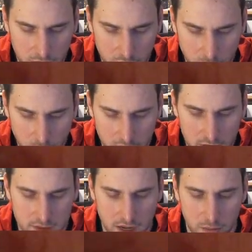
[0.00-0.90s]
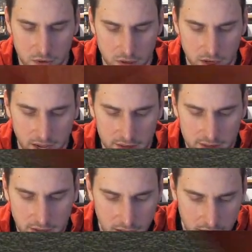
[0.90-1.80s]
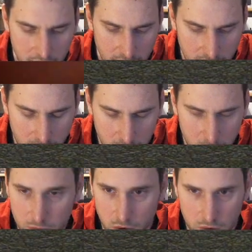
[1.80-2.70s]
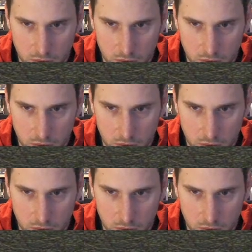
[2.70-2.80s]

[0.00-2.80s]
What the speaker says: one step to the next. We don't do